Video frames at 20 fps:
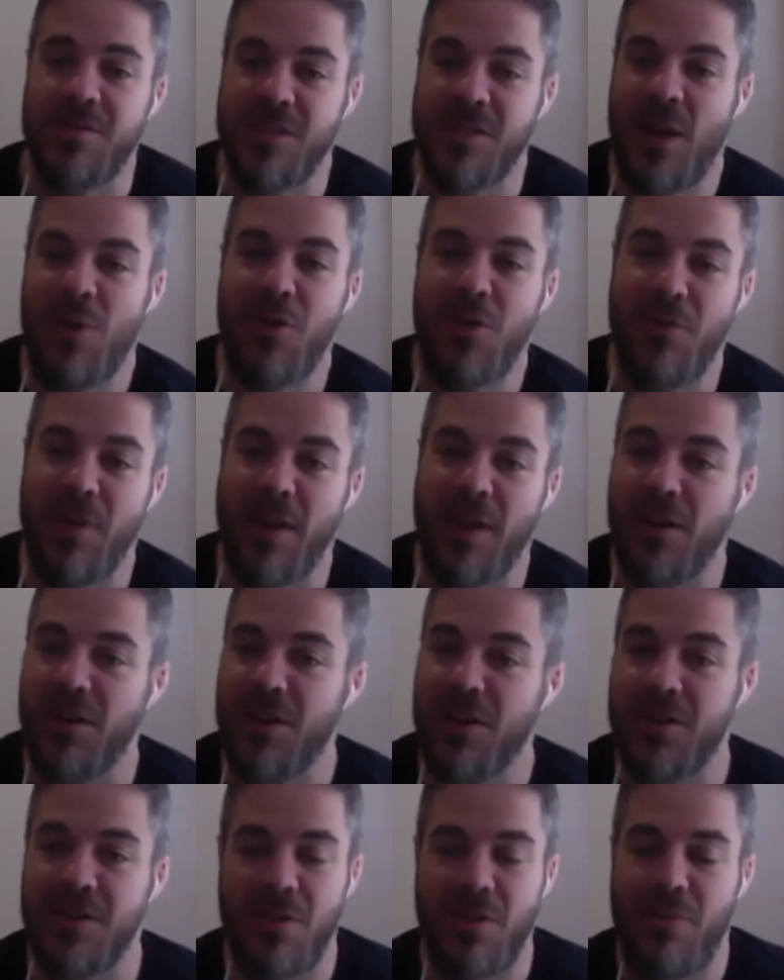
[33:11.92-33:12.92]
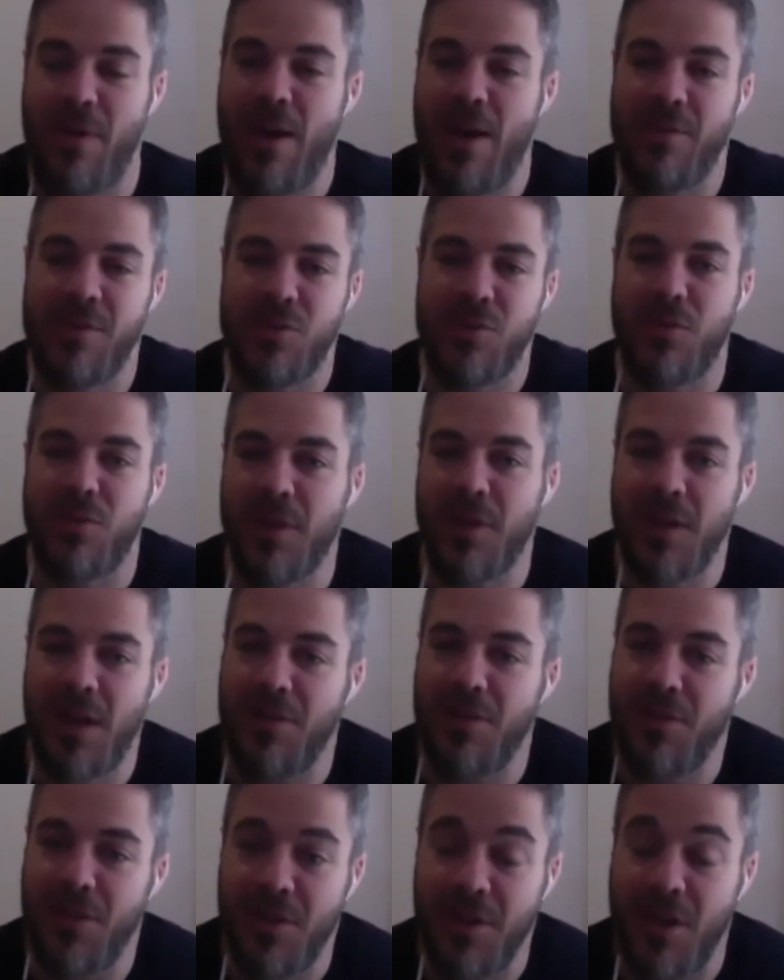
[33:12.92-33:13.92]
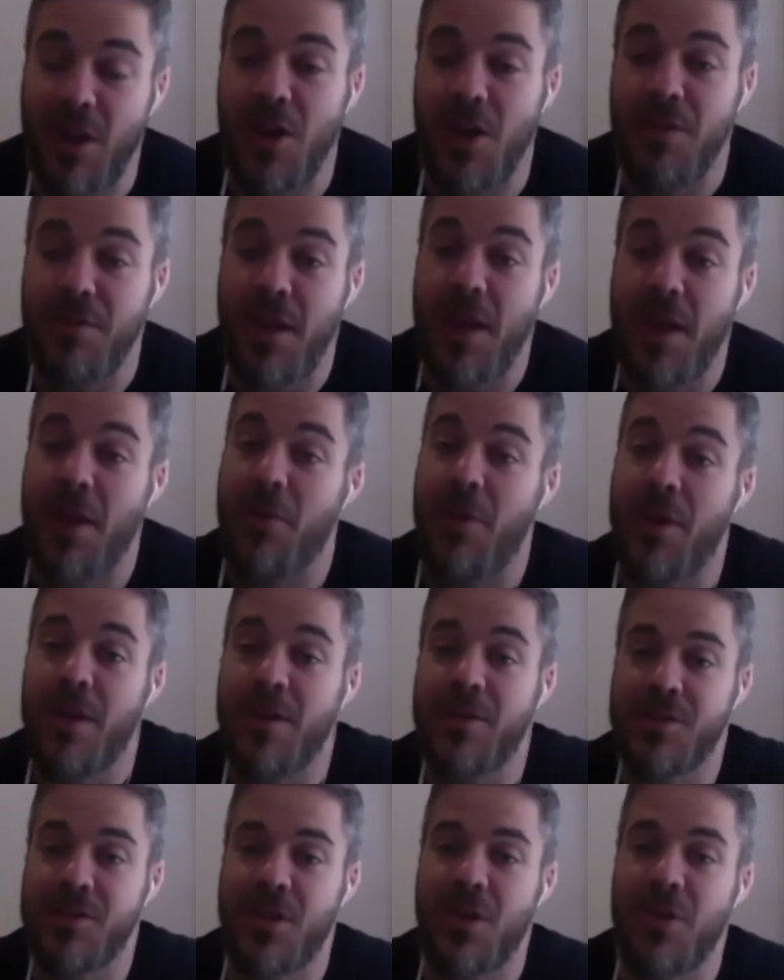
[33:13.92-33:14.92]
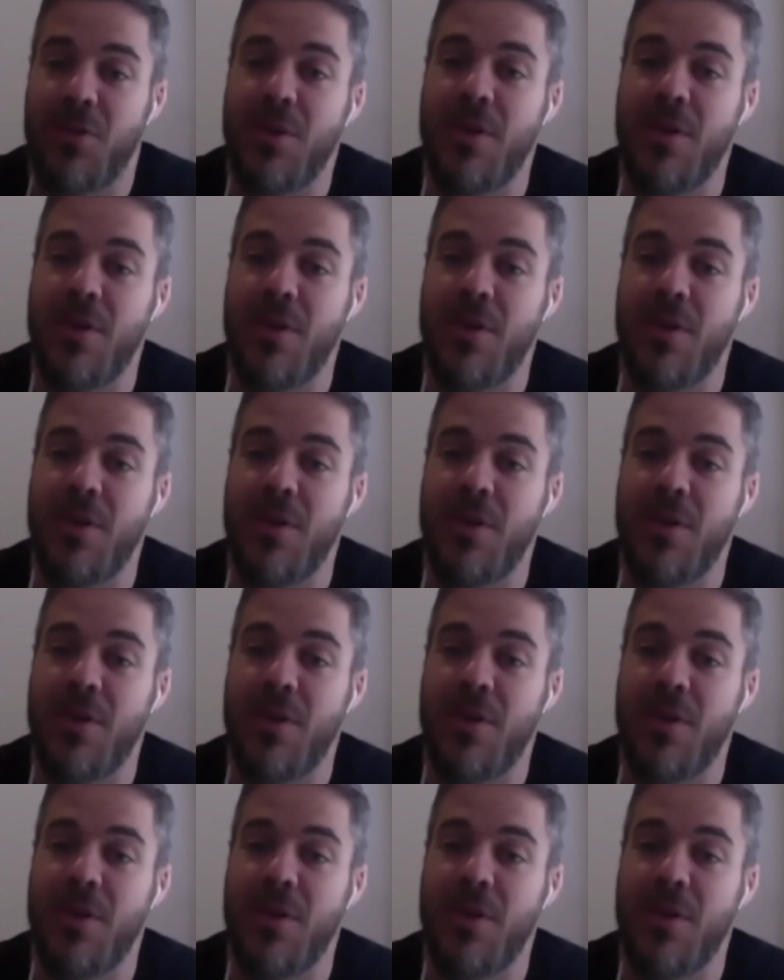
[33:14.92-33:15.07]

south of England, around sort of the London kind of area. So